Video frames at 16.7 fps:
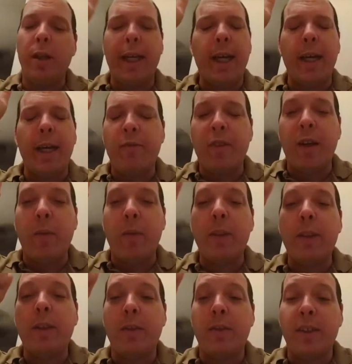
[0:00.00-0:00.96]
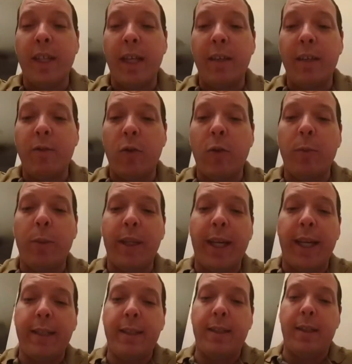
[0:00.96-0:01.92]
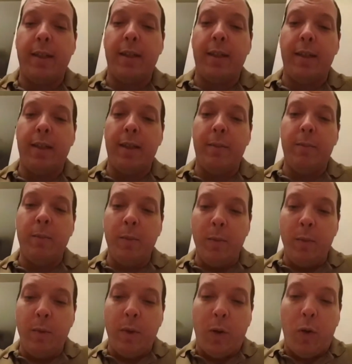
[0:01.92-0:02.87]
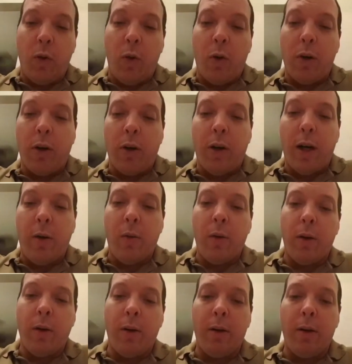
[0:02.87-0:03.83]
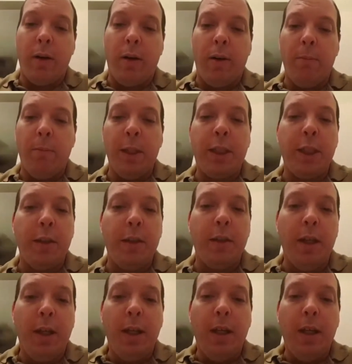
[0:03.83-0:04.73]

I forgot what CERF stands for, but that's no longer our mission.